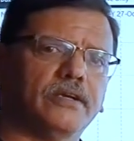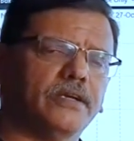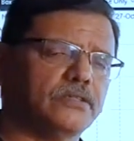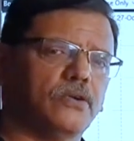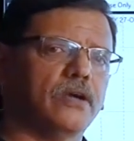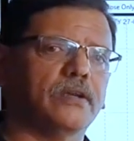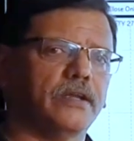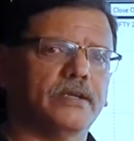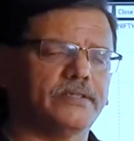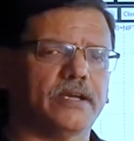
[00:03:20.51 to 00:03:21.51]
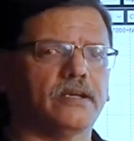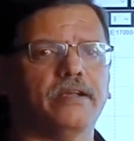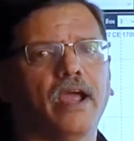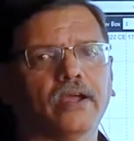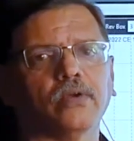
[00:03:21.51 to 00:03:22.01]
it is not exactly
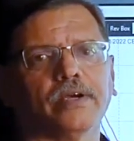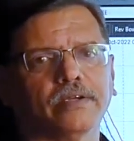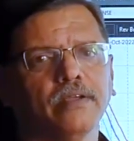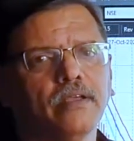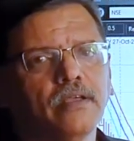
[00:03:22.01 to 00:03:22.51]
accurate,